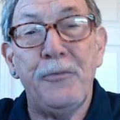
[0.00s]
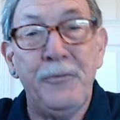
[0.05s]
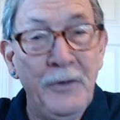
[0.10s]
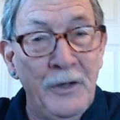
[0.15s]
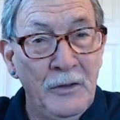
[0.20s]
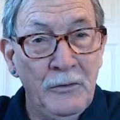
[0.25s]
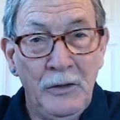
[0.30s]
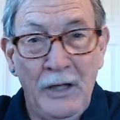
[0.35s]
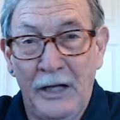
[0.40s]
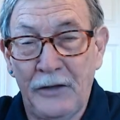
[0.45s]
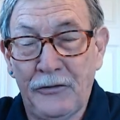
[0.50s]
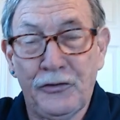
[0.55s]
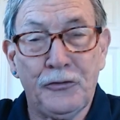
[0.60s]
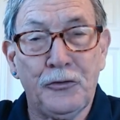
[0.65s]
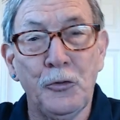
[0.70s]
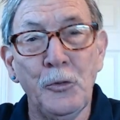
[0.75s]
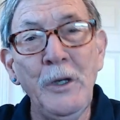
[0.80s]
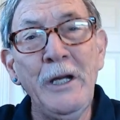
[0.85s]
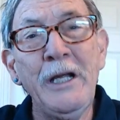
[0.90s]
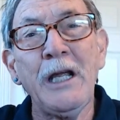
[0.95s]

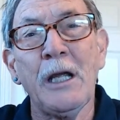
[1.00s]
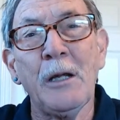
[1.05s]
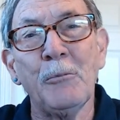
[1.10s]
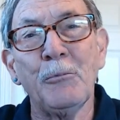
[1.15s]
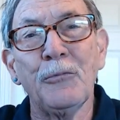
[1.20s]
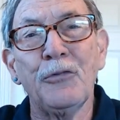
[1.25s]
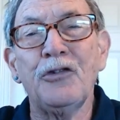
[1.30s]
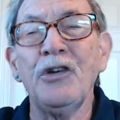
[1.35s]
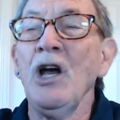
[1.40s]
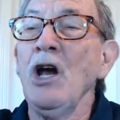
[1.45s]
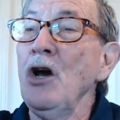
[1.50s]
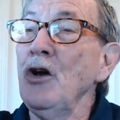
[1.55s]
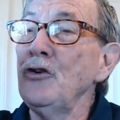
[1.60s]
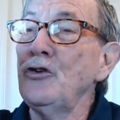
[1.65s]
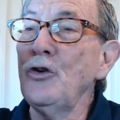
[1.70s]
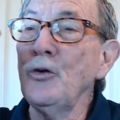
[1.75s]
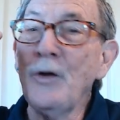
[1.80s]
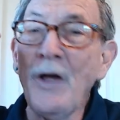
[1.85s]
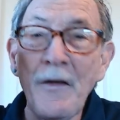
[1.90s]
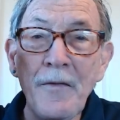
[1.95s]
extremes to
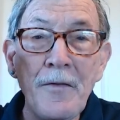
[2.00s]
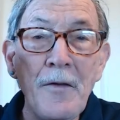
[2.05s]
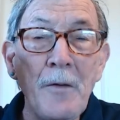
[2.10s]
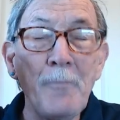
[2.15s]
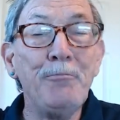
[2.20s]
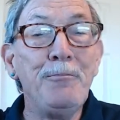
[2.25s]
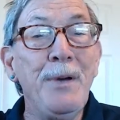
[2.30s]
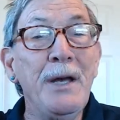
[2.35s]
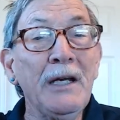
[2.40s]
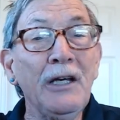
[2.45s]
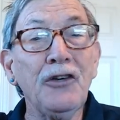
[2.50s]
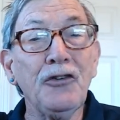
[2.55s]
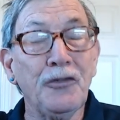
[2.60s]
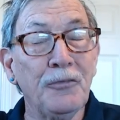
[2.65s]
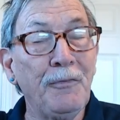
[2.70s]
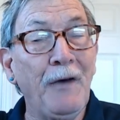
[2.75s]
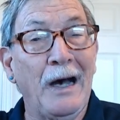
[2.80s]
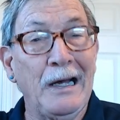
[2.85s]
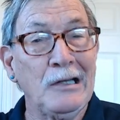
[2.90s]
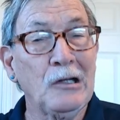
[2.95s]
get the biggest
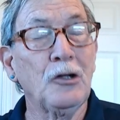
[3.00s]
vital